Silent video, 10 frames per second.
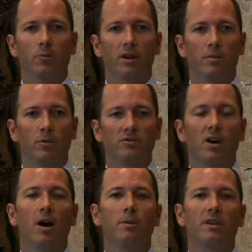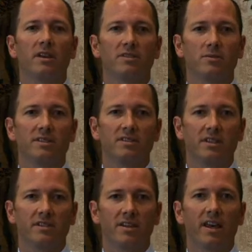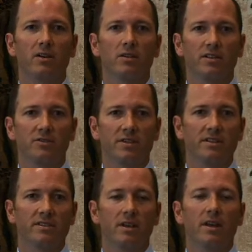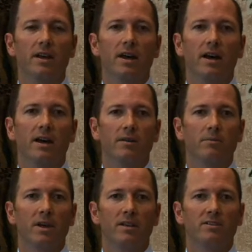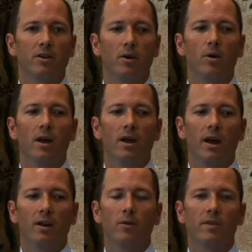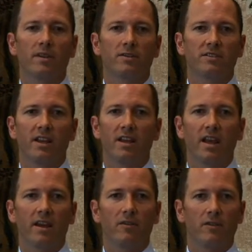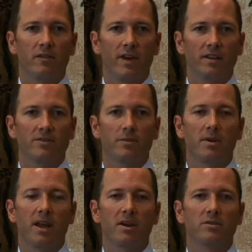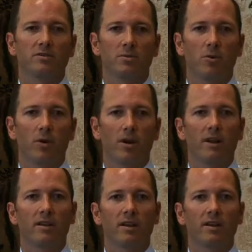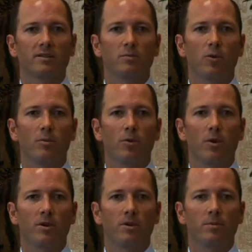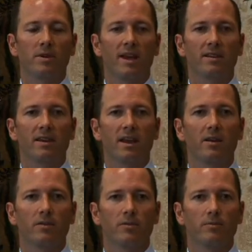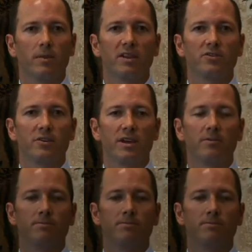one of the most common things we see is ankle injuries. And so I don't think there's any negative effects from an ankle support. I think it's more important to protect the ankle from injury.